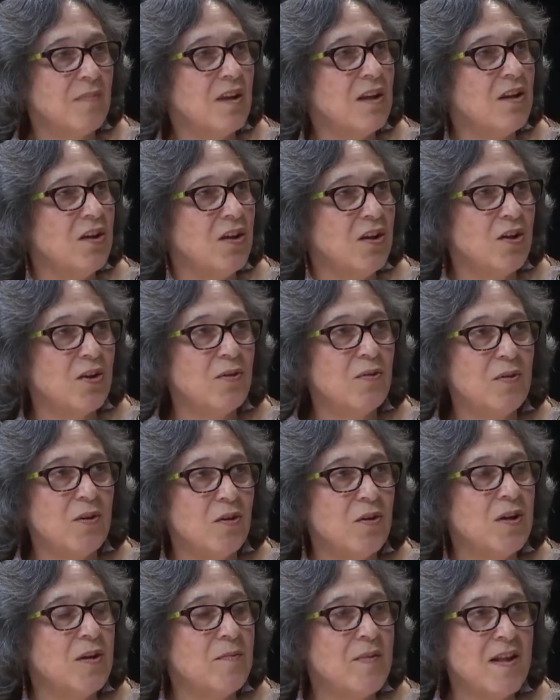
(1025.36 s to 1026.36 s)

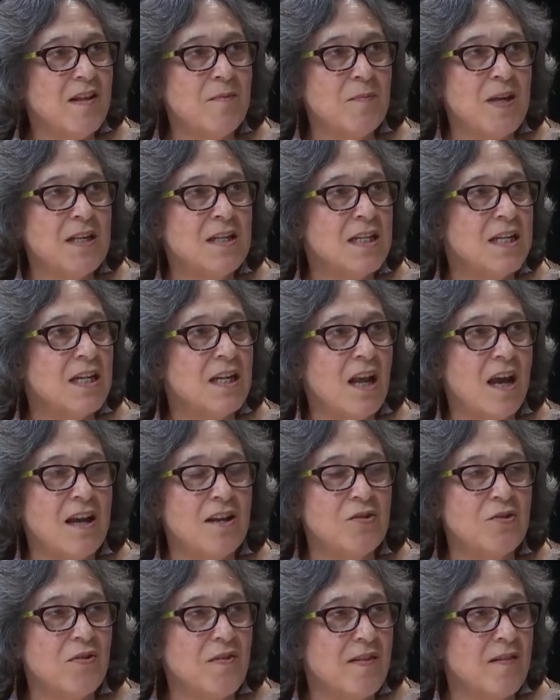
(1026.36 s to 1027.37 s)
going to be spending
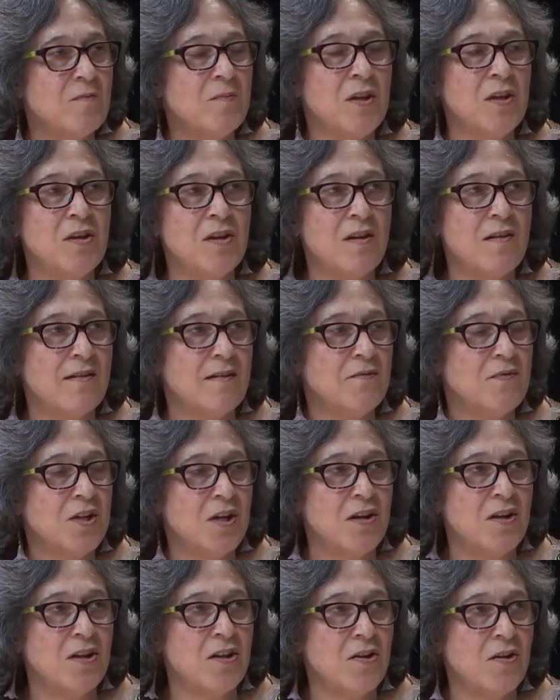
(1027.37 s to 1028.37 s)
hundreds of millions of
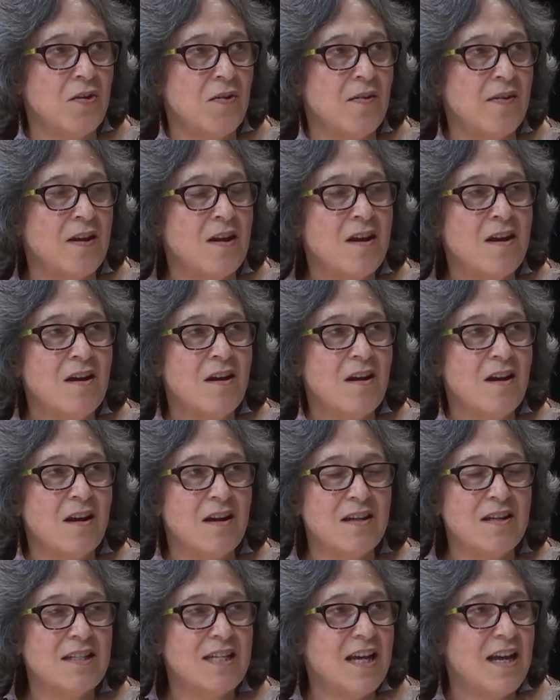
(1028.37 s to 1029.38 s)
dollars
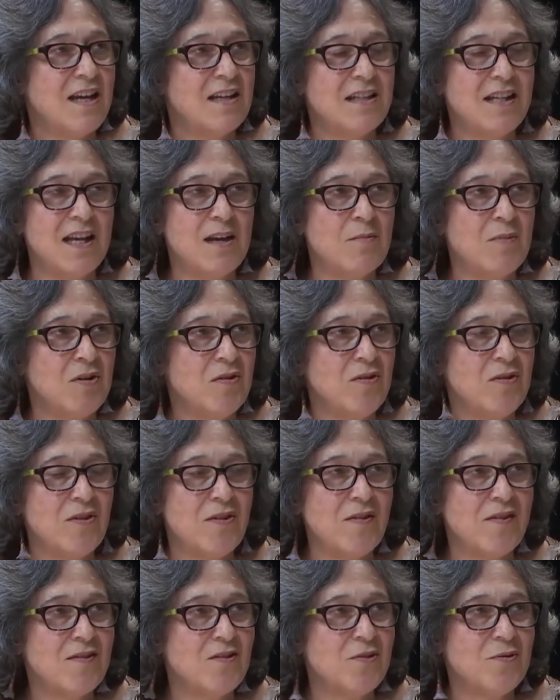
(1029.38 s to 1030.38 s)
to add
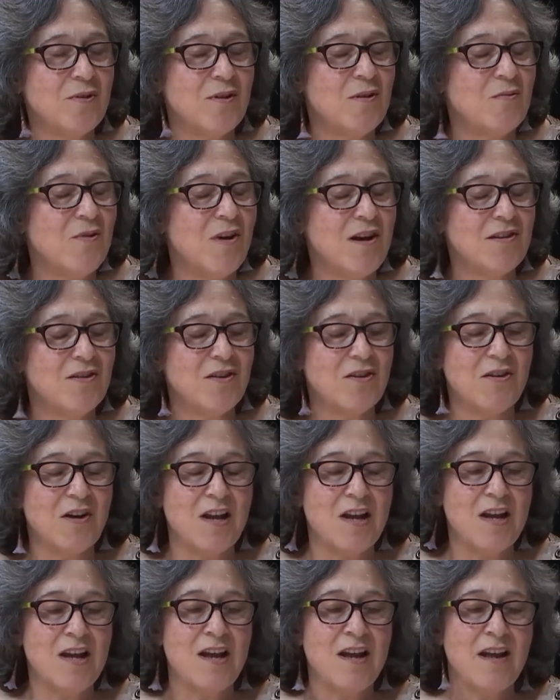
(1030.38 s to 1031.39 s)
chemicals to our water.
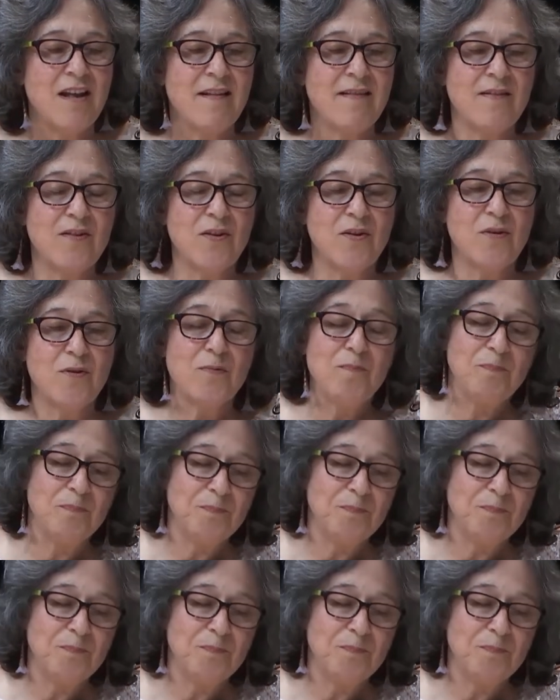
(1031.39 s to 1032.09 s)
Mm-hmm. So